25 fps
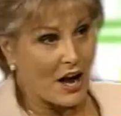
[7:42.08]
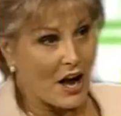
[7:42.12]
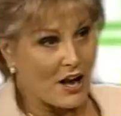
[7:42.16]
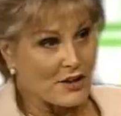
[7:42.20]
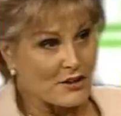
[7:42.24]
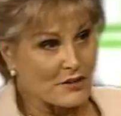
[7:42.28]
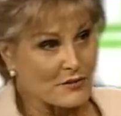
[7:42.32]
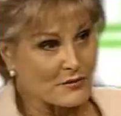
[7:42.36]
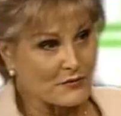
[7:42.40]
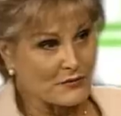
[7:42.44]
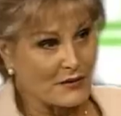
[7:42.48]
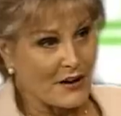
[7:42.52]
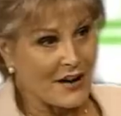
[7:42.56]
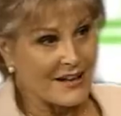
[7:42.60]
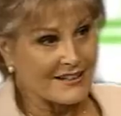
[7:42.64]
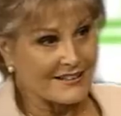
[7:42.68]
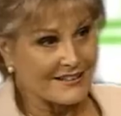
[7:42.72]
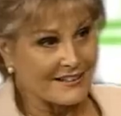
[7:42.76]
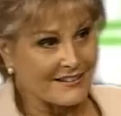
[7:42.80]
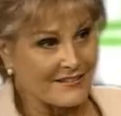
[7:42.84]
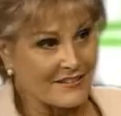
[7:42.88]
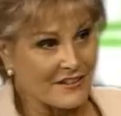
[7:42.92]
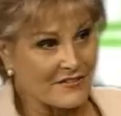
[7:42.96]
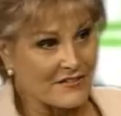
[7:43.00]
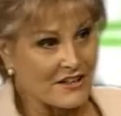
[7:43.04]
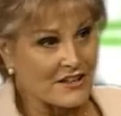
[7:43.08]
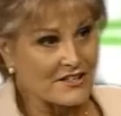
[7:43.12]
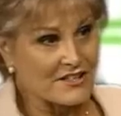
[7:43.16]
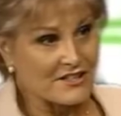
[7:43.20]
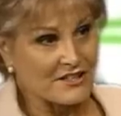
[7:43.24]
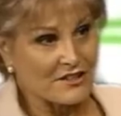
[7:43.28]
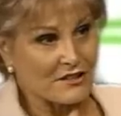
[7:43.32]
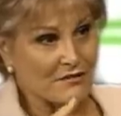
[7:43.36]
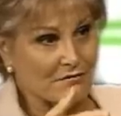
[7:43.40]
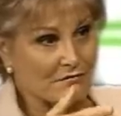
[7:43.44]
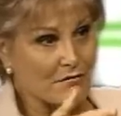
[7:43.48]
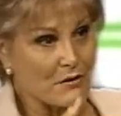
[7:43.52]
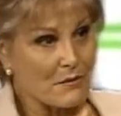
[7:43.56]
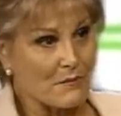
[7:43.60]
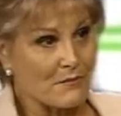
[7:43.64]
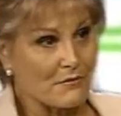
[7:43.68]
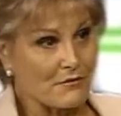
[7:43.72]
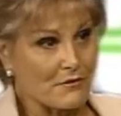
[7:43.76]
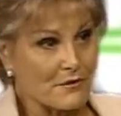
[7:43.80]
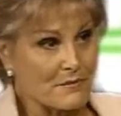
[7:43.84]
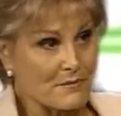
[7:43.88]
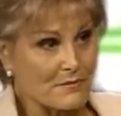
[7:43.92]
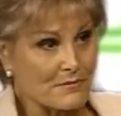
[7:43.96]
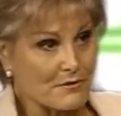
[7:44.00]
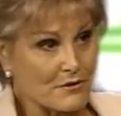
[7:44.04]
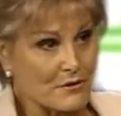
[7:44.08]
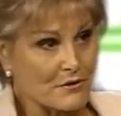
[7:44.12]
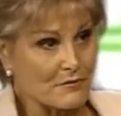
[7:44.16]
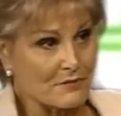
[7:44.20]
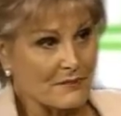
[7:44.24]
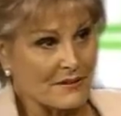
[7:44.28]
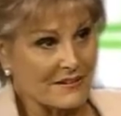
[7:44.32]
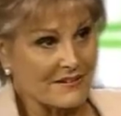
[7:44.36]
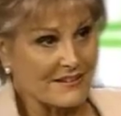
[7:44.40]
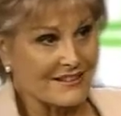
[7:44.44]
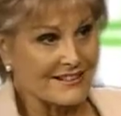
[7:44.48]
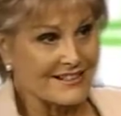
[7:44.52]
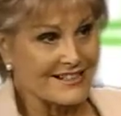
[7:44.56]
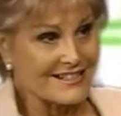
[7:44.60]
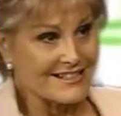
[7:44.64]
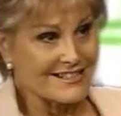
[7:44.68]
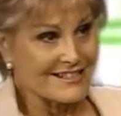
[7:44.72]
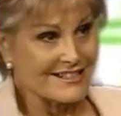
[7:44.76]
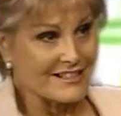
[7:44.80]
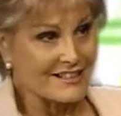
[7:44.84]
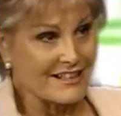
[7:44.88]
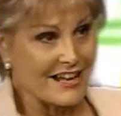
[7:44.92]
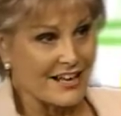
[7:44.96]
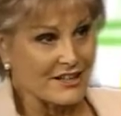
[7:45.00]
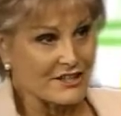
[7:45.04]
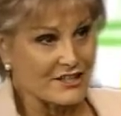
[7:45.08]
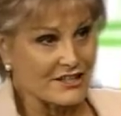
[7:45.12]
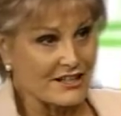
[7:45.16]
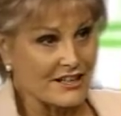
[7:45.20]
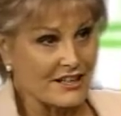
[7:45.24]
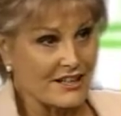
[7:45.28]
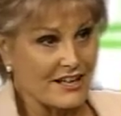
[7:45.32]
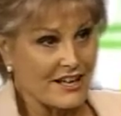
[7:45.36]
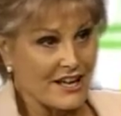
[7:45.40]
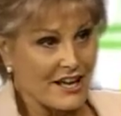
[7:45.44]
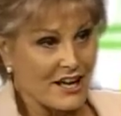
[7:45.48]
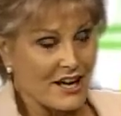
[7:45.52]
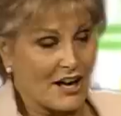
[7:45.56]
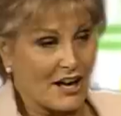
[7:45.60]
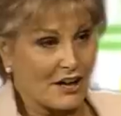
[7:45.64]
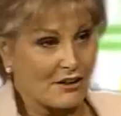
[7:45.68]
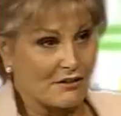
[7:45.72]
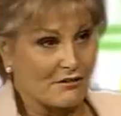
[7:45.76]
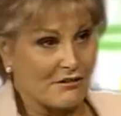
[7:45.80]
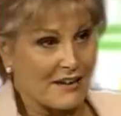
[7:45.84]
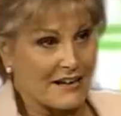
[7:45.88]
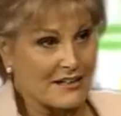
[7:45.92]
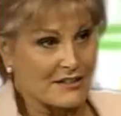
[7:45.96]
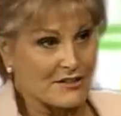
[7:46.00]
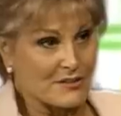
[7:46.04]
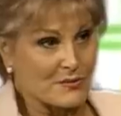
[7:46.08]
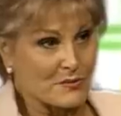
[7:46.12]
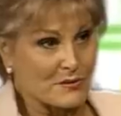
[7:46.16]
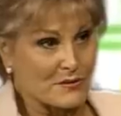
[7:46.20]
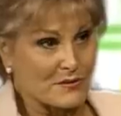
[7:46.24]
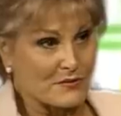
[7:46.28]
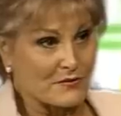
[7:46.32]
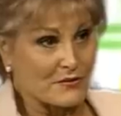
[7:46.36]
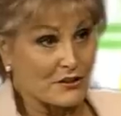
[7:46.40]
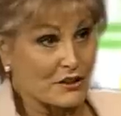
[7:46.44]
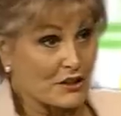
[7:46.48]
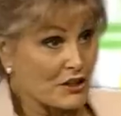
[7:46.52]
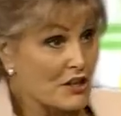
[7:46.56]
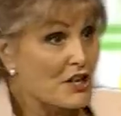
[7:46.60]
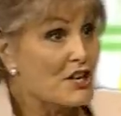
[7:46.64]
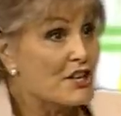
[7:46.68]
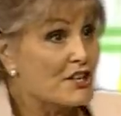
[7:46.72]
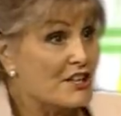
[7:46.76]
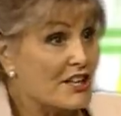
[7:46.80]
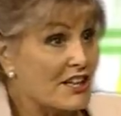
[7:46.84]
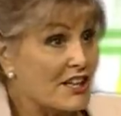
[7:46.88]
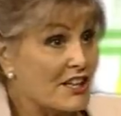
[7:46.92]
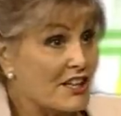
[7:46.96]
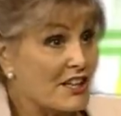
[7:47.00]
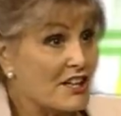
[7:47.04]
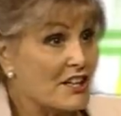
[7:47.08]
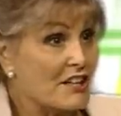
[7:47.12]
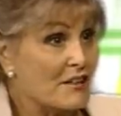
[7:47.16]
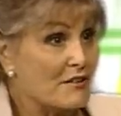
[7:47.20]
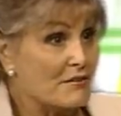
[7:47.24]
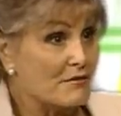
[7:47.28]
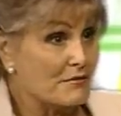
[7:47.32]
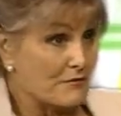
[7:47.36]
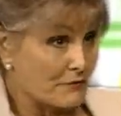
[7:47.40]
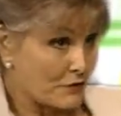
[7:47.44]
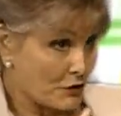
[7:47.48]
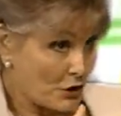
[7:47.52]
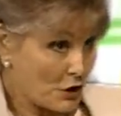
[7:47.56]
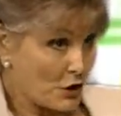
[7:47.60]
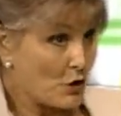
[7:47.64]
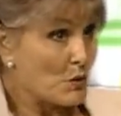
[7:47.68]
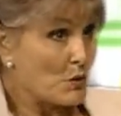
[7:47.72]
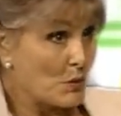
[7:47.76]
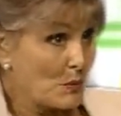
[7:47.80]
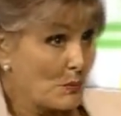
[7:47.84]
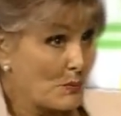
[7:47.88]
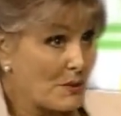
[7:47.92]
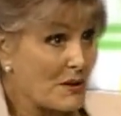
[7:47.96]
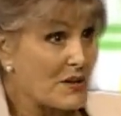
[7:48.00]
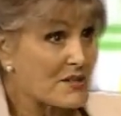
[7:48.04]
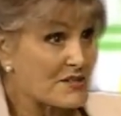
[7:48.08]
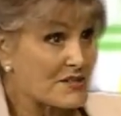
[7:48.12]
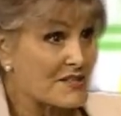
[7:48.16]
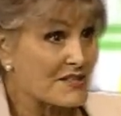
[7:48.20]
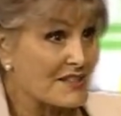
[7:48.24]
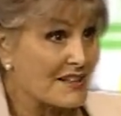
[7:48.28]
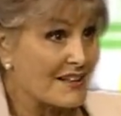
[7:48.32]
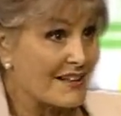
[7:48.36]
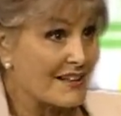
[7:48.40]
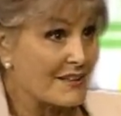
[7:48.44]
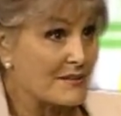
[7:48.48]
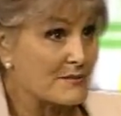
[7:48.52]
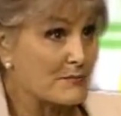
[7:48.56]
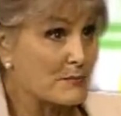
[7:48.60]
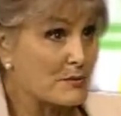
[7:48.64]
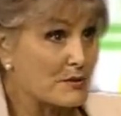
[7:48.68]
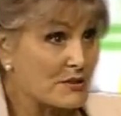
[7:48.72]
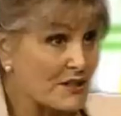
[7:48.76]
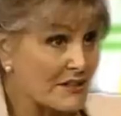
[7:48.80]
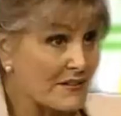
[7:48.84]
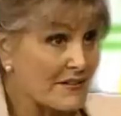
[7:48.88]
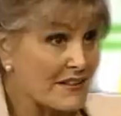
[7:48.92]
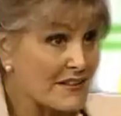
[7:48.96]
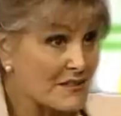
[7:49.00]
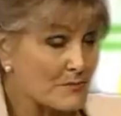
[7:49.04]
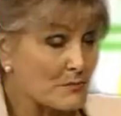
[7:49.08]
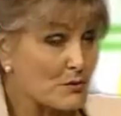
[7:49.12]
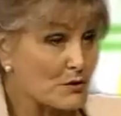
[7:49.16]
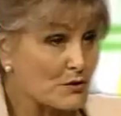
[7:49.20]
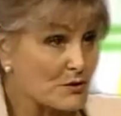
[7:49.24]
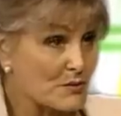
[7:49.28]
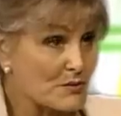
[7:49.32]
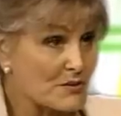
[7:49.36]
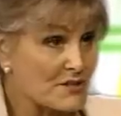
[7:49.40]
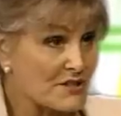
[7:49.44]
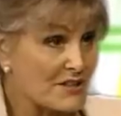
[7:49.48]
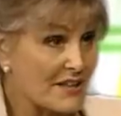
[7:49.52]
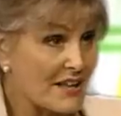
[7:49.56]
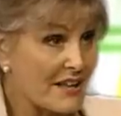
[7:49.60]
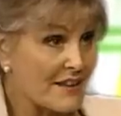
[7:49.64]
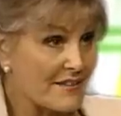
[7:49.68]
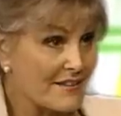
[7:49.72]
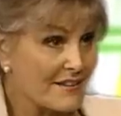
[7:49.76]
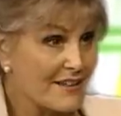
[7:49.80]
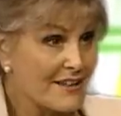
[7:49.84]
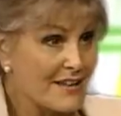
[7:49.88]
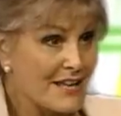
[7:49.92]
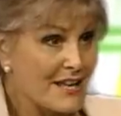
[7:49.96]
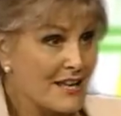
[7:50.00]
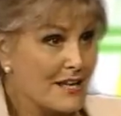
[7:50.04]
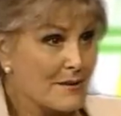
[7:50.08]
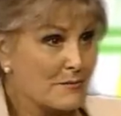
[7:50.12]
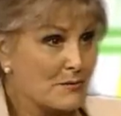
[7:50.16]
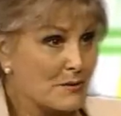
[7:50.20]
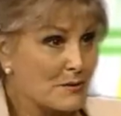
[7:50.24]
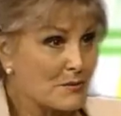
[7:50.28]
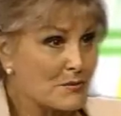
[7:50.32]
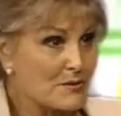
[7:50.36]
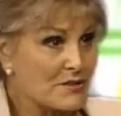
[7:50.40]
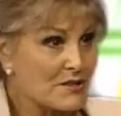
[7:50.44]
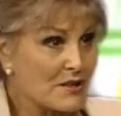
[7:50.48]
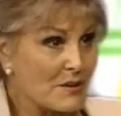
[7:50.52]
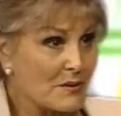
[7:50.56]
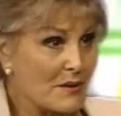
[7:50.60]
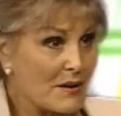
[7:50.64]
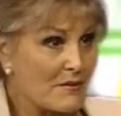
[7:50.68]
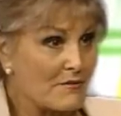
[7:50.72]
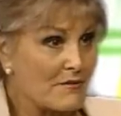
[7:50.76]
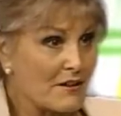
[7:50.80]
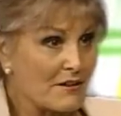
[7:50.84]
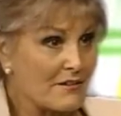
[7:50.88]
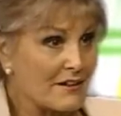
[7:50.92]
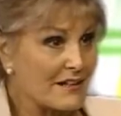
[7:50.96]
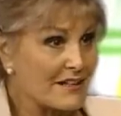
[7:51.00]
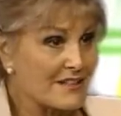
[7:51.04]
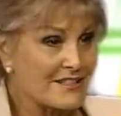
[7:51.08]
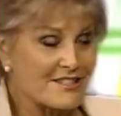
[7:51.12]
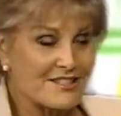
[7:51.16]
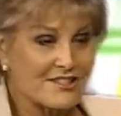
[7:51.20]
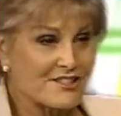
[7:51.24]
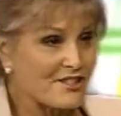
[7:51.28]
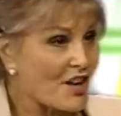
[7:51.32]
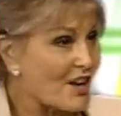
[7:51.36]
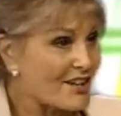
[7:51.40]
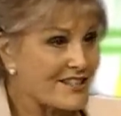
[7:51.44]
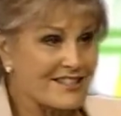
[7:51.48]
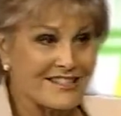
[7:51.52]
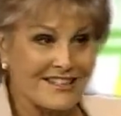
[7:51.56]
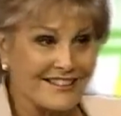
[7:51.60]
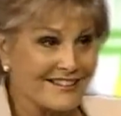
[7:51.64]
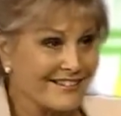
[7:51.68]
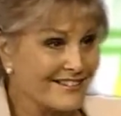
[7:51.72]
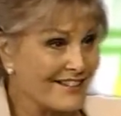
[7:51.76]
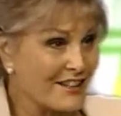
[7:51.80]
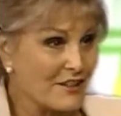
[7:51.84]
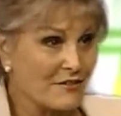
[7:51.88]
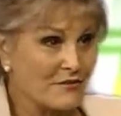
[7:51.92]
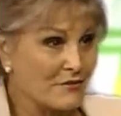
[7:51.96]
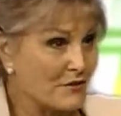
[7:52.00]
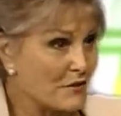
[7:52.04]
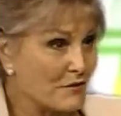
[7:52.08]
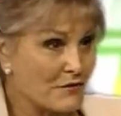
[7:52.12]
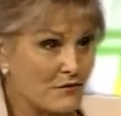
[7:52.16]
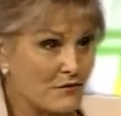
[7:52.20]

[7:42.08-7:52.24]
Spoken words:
Are you finding that there's still room for improvement, that it's still actually a great sort of learning curve for you personally in putting these modules together, but also a very exciting thing for the